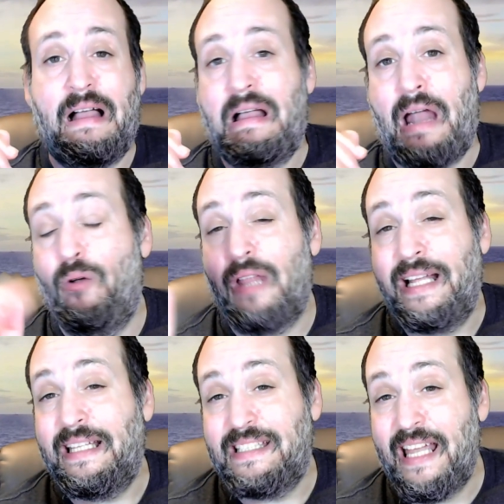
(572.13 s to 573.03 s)
I don't
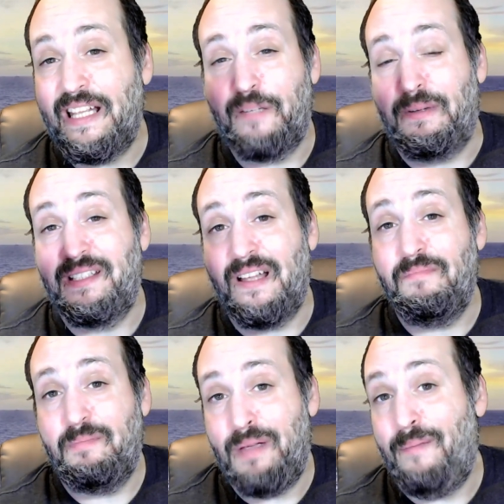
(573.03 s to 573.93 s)
like to say this, but some
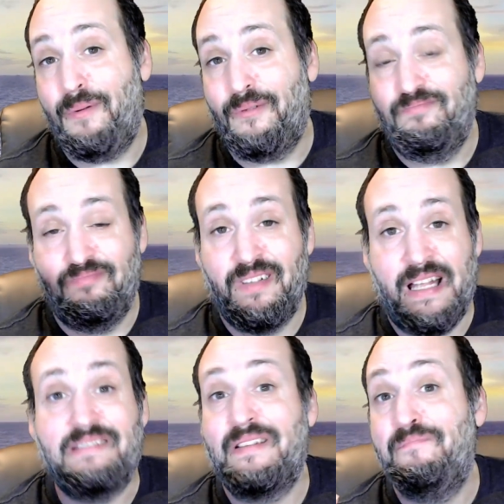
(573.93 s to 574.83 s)
people
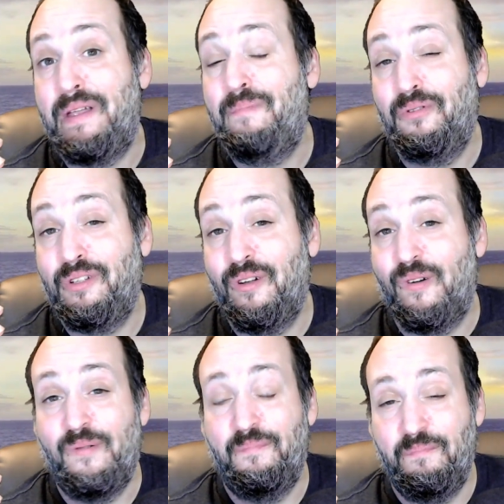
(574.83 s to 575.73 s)

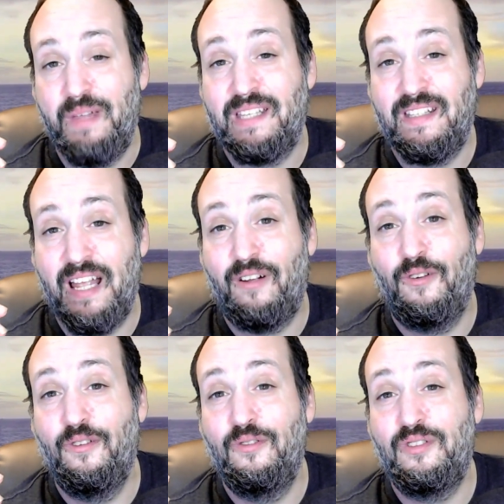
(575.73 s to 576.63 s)
do miss their
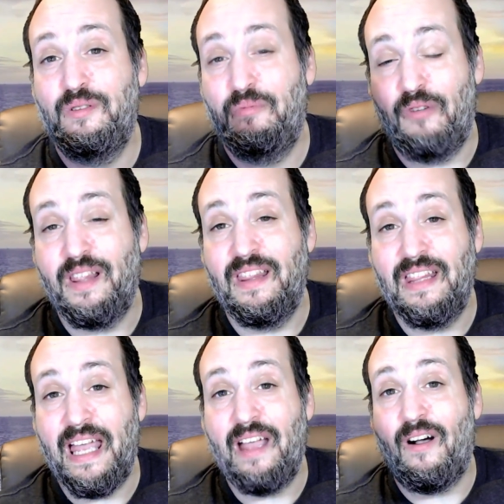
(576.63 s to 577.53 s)
cruise when
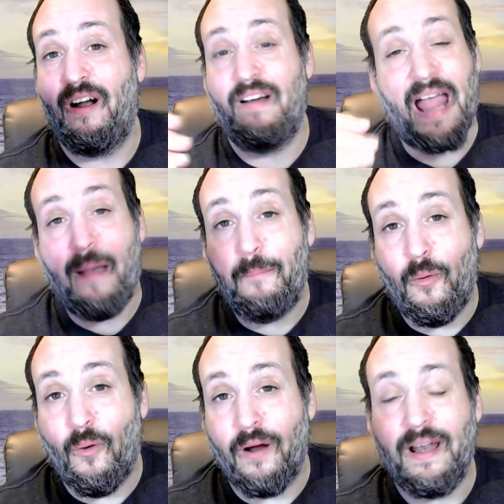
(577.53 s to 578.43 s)
they are at
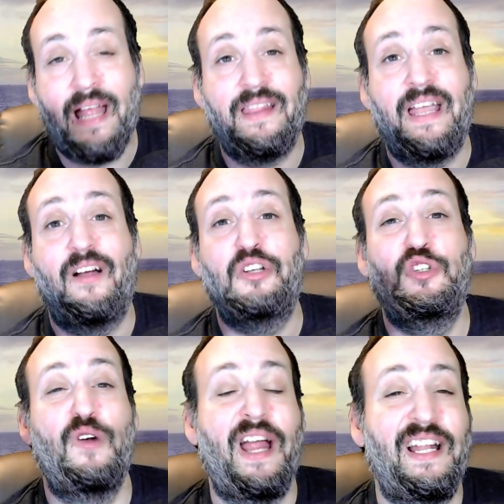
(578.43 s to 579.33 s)
port and they are
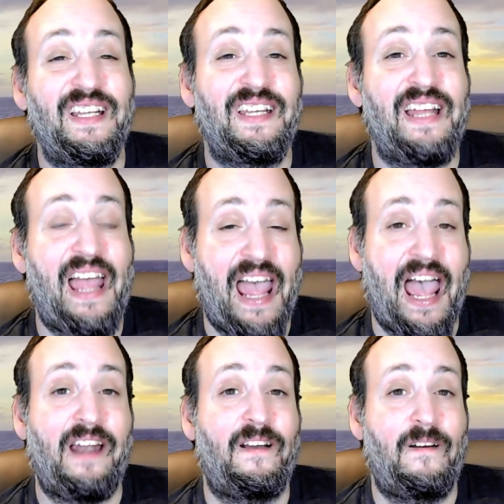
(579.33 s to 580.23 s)
stranded
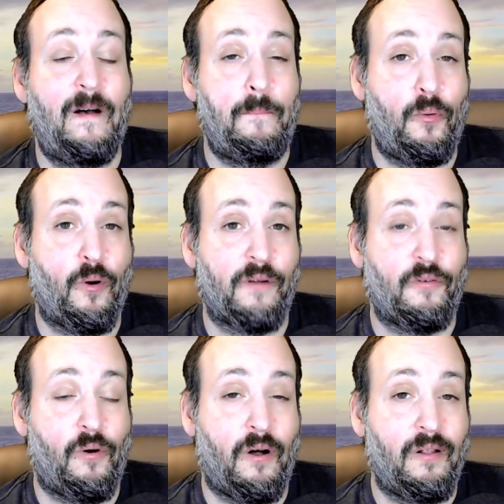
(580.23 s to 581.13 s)
at a port of
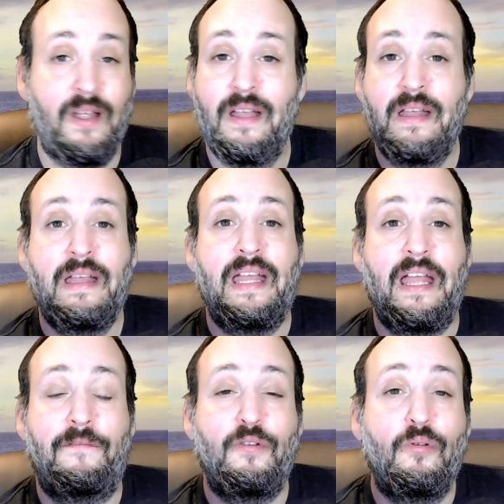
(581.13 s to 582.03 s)
call.
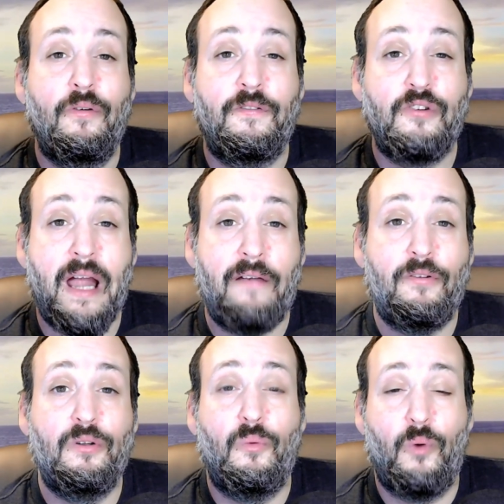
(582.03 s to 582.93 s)
If you've
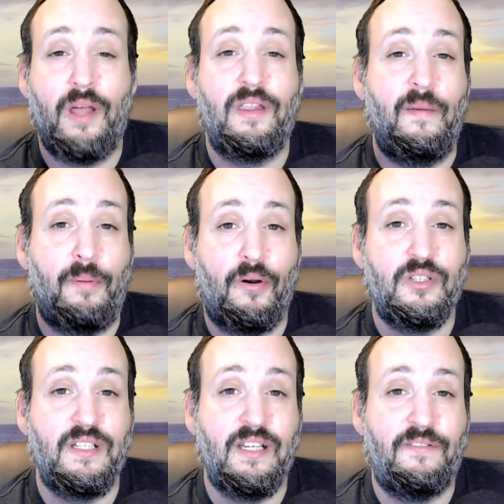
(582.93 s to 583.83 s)
traveled with a birth
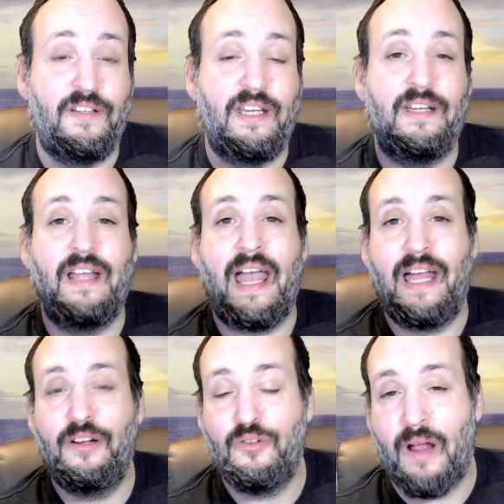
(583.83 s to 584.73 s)
certificate
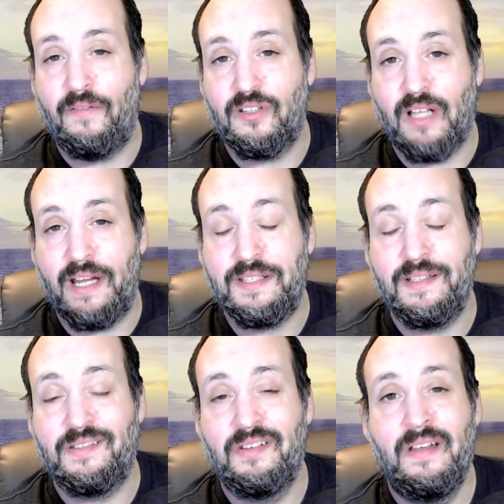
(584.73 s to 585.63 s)
and a driver's license,